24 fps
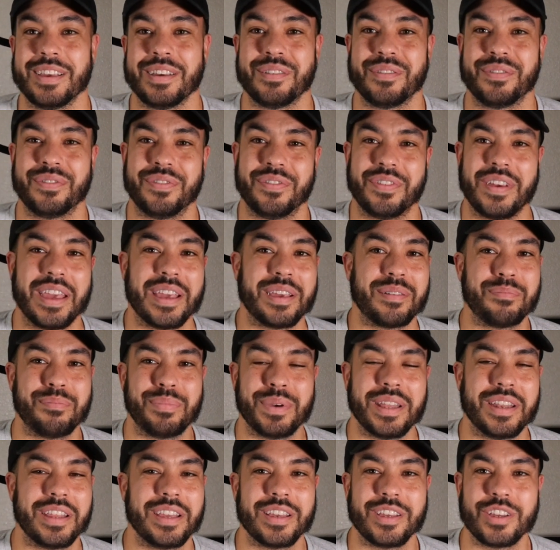fake
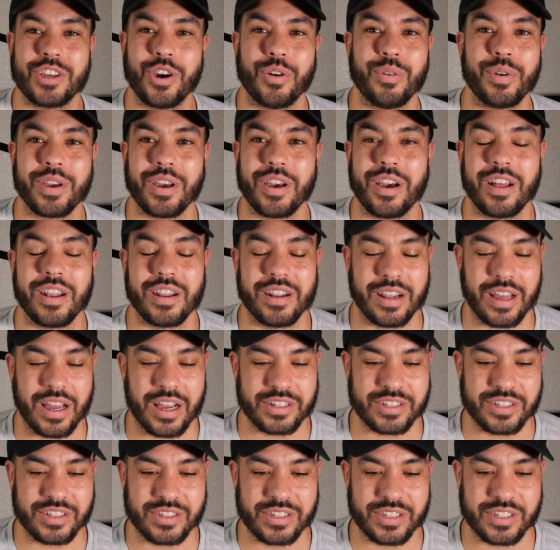bidding going on in
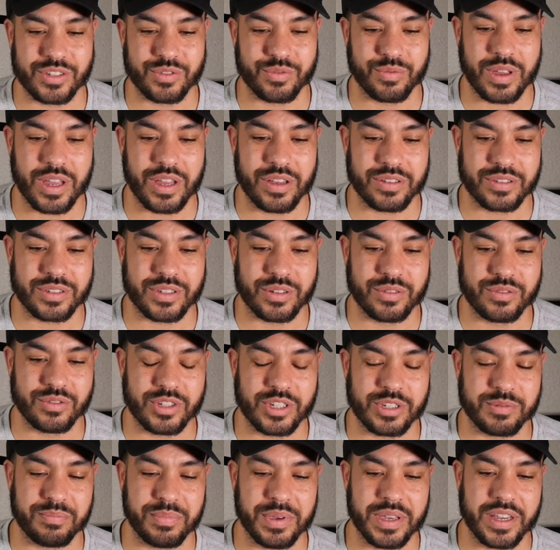auctions as well, so
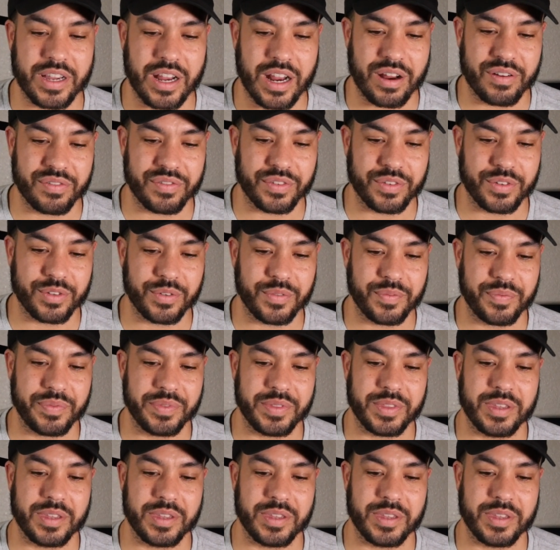just be careful.